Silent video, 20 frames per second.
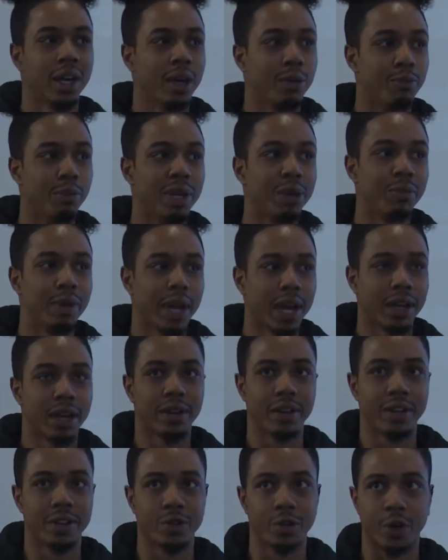me being in
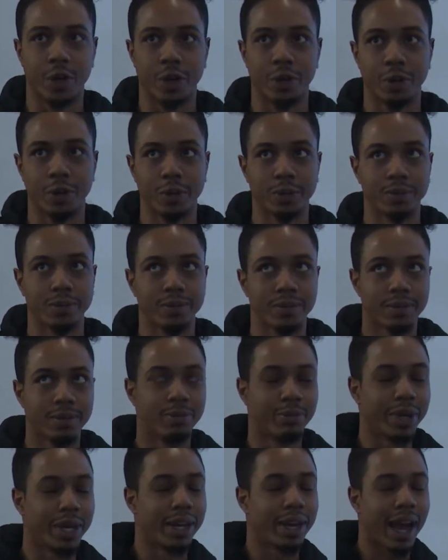this room,
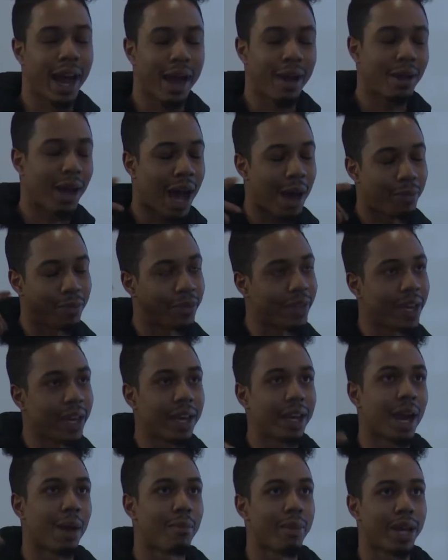but I'm
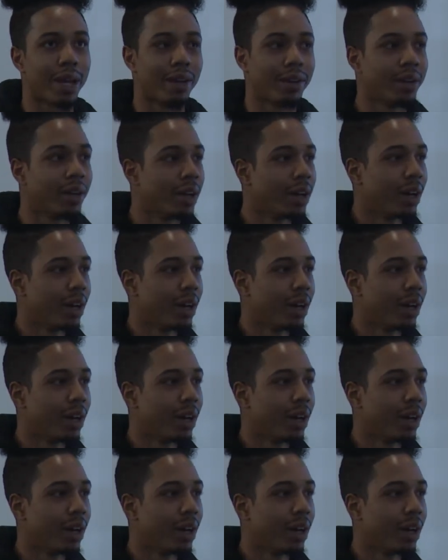thinking I'm in